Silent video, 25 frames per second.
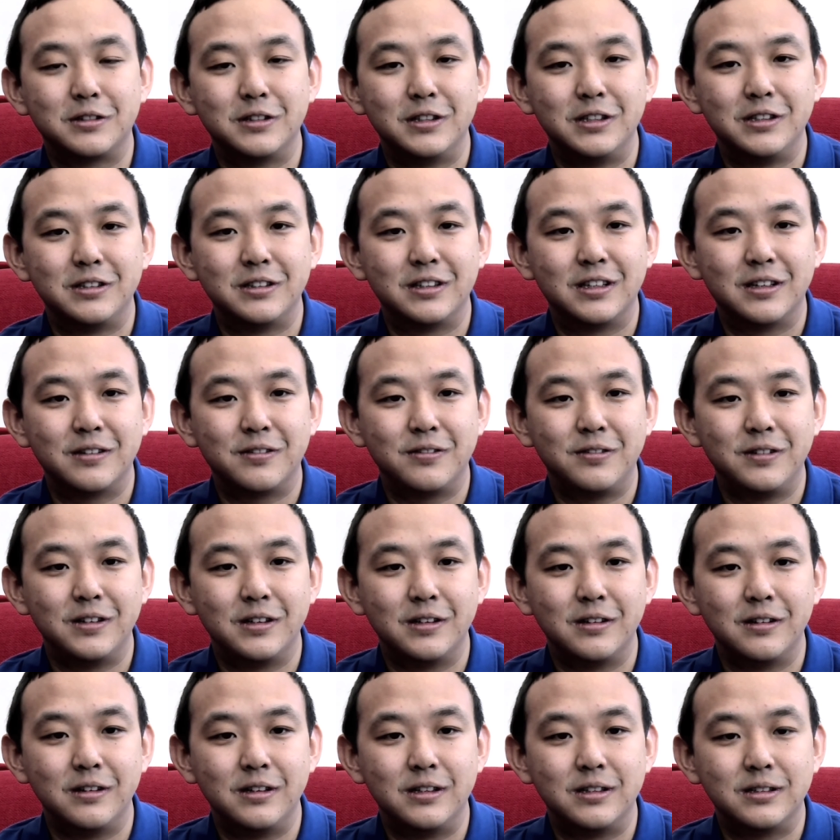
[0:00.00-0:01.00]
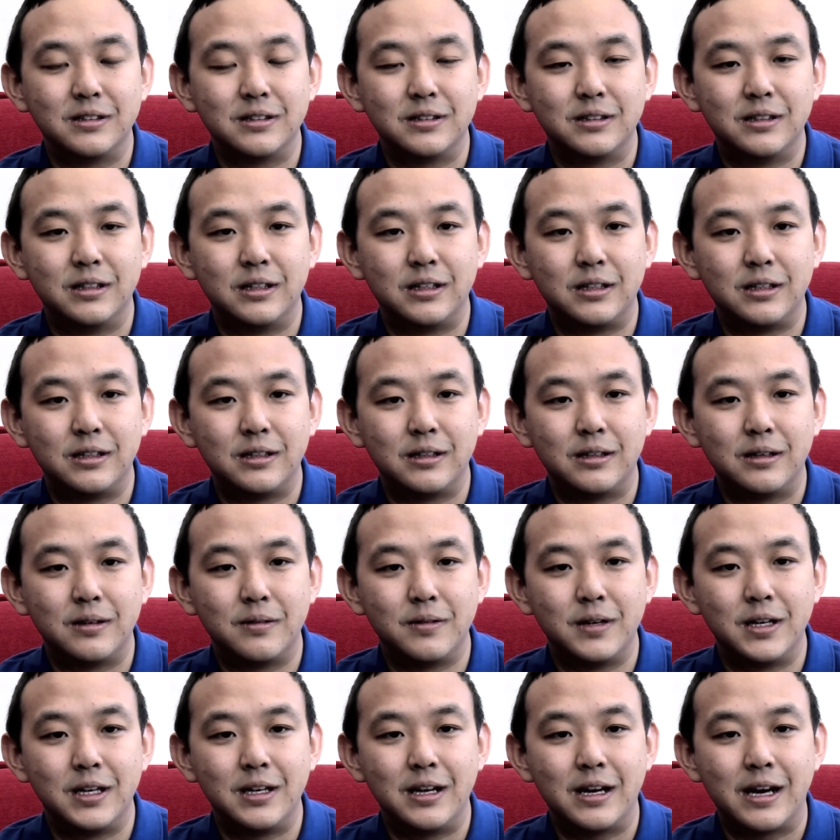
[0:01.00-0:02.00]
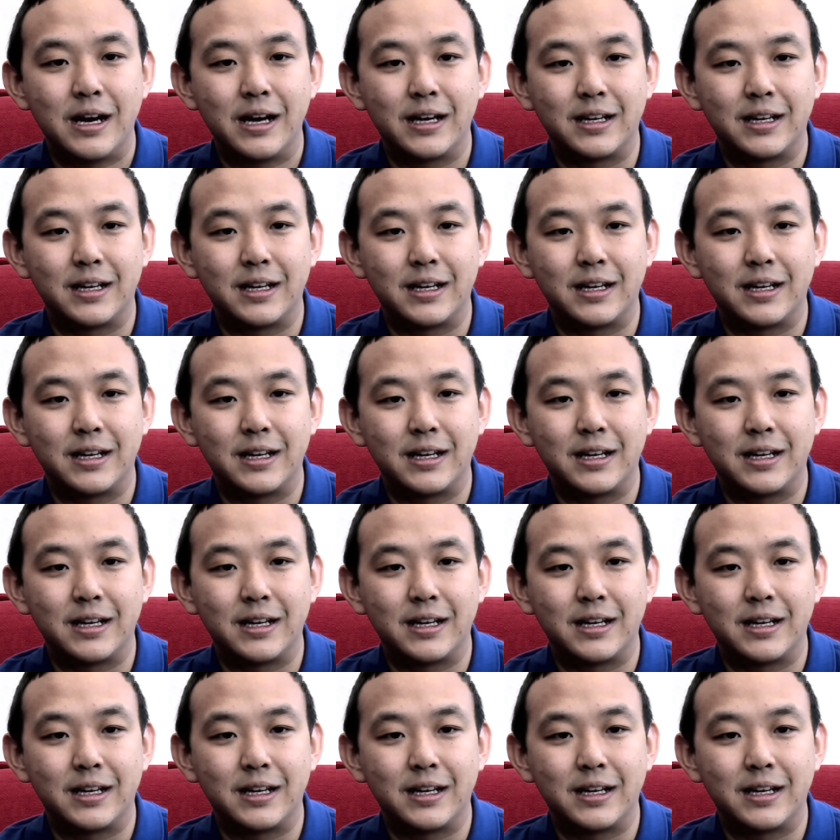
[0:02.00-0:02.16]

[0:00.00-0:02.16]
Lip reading: into that field when